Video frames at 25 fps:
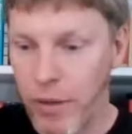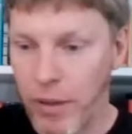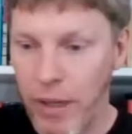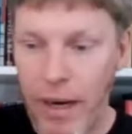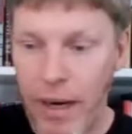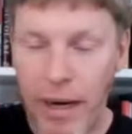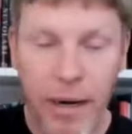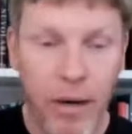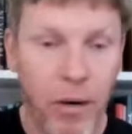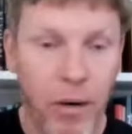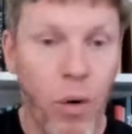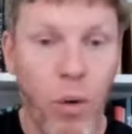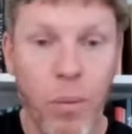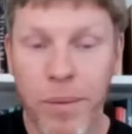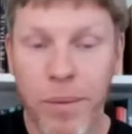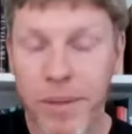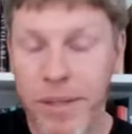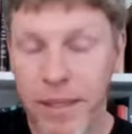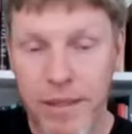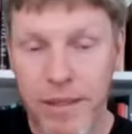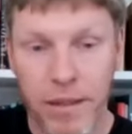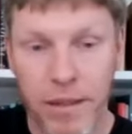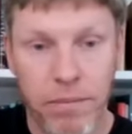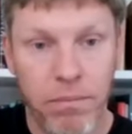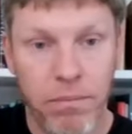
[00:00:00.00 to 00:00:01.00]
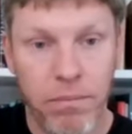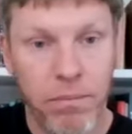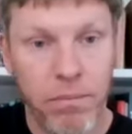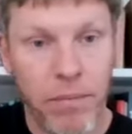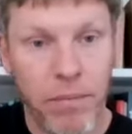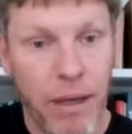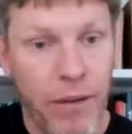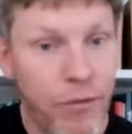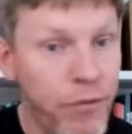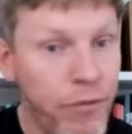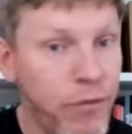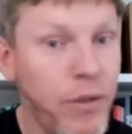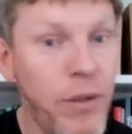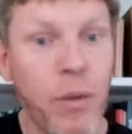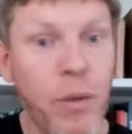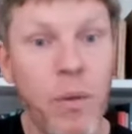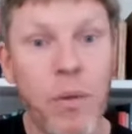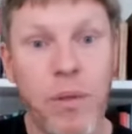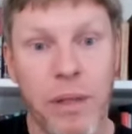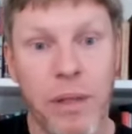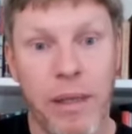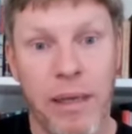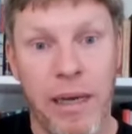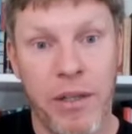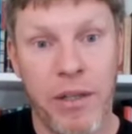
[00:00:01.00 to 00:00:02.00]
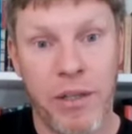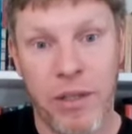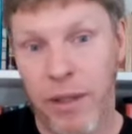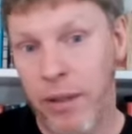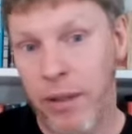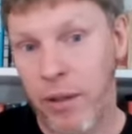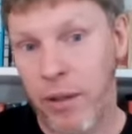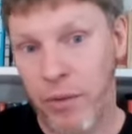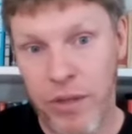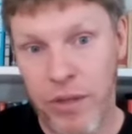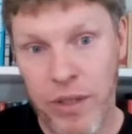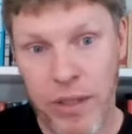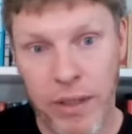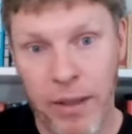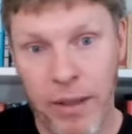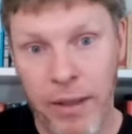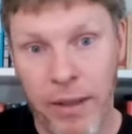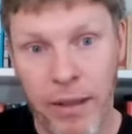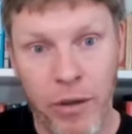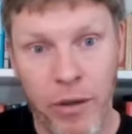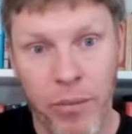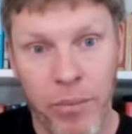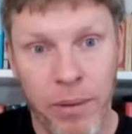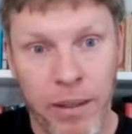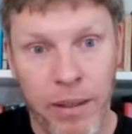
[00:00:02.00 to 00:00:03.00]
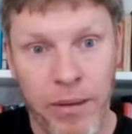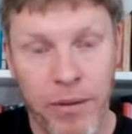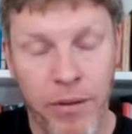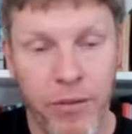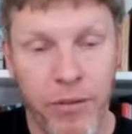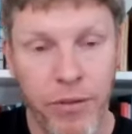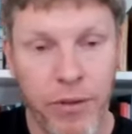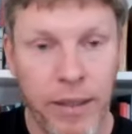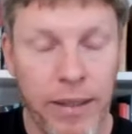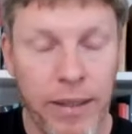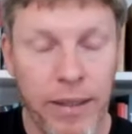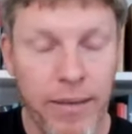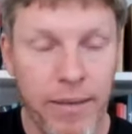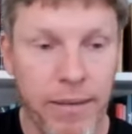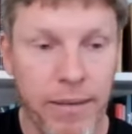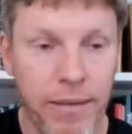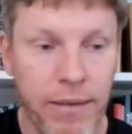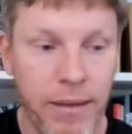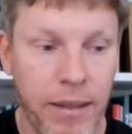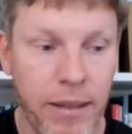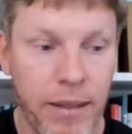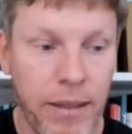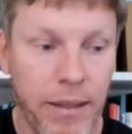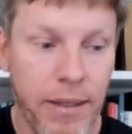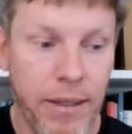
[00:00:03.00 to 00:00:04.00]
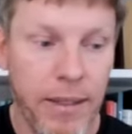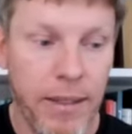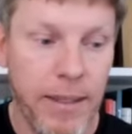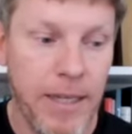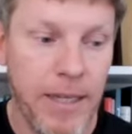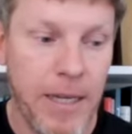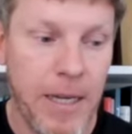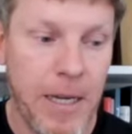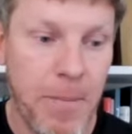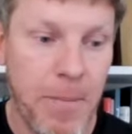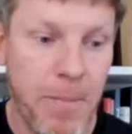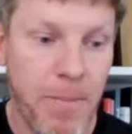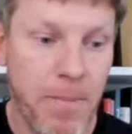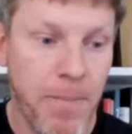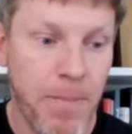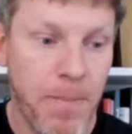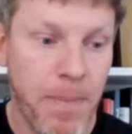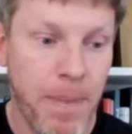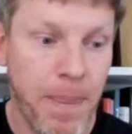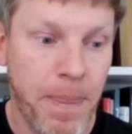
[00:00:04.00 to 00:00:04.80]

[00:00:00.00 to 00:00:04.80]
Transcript: the car almost has a fuselage like you'd see in an airplane underneath it. Mm.